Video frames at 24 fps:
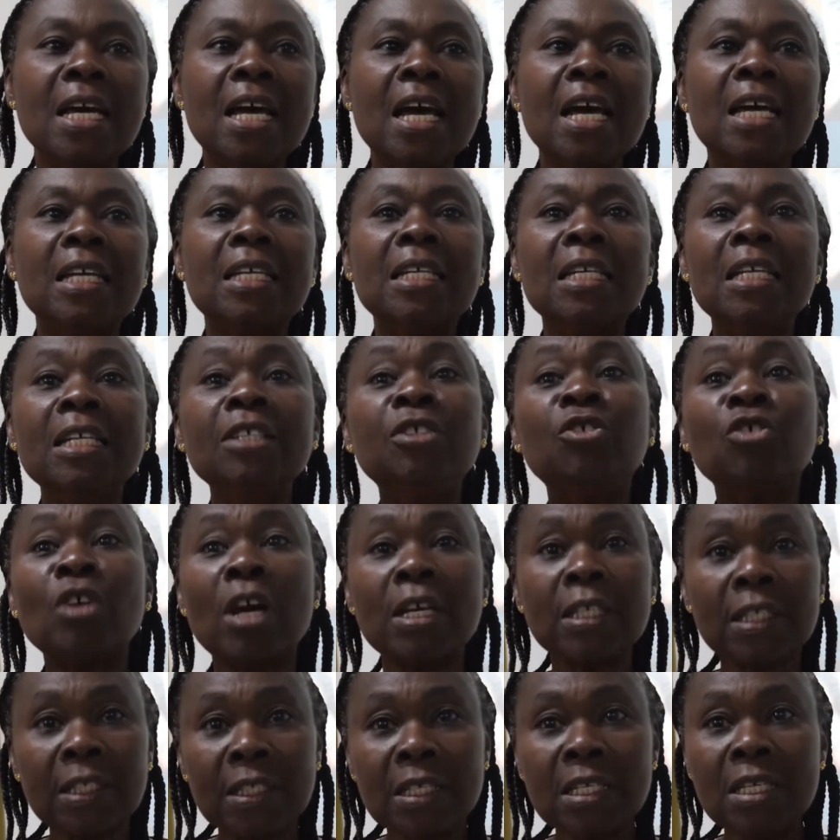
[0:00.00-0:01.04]
and
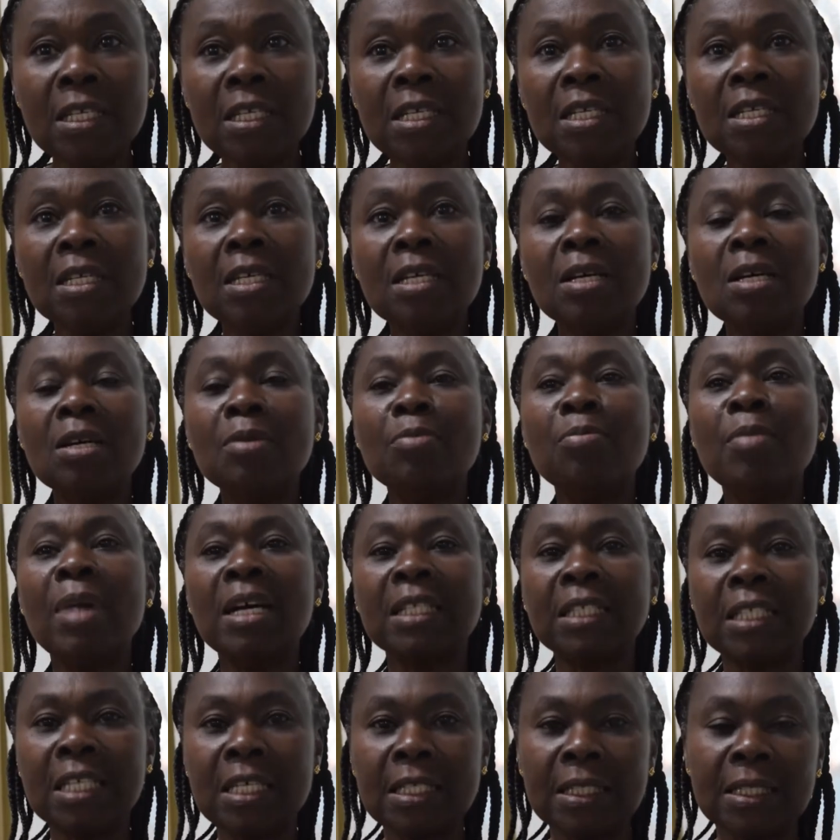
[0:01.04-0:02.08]
literacy
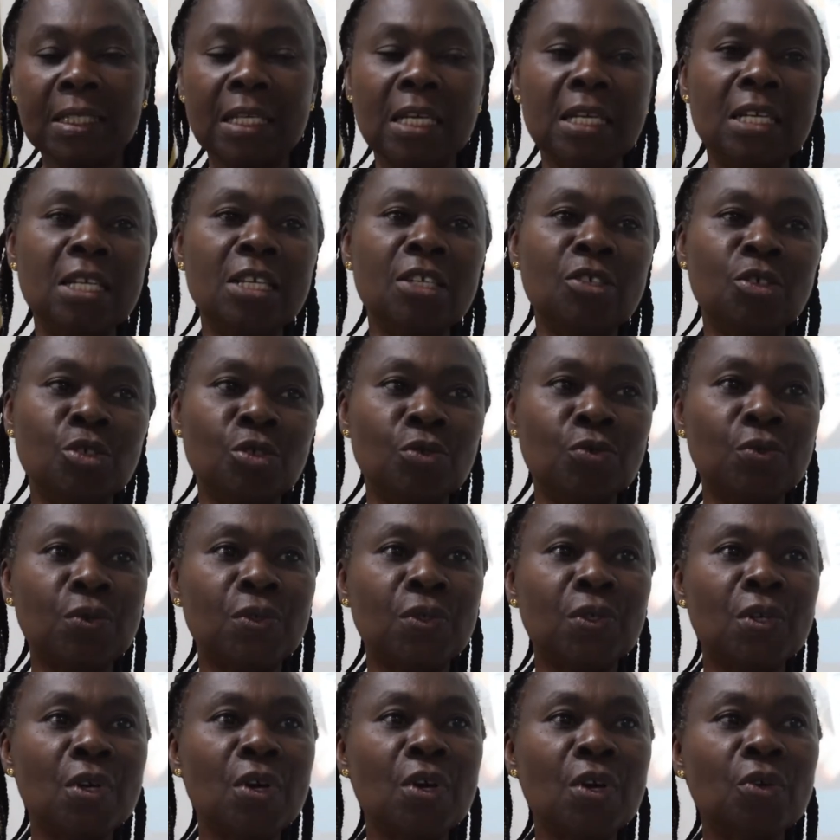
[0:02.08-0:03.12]
matters and
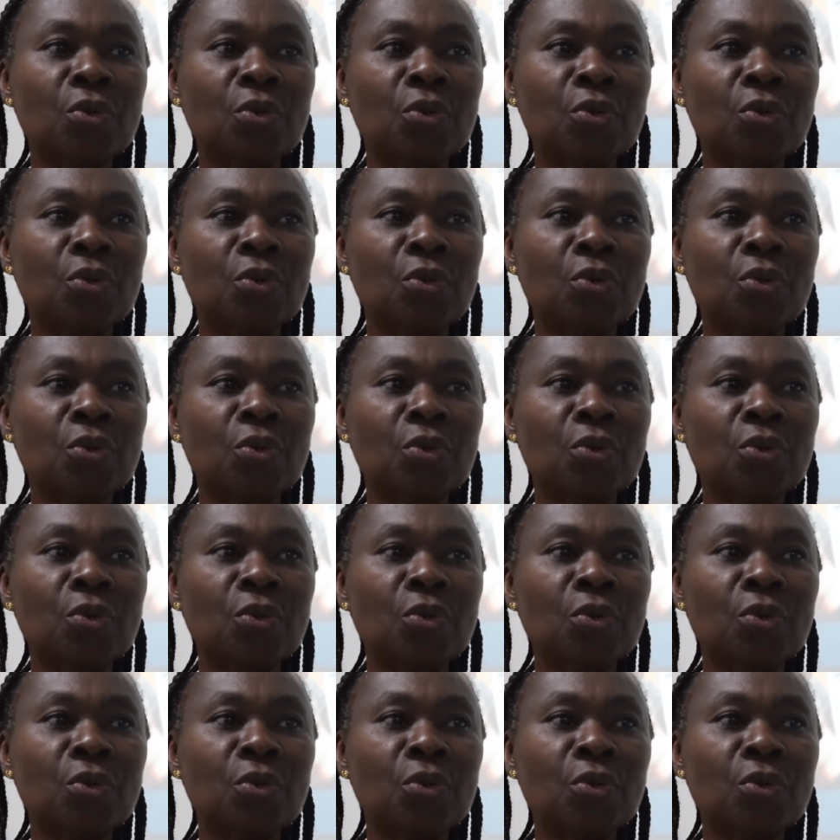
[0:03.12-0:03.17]
issues.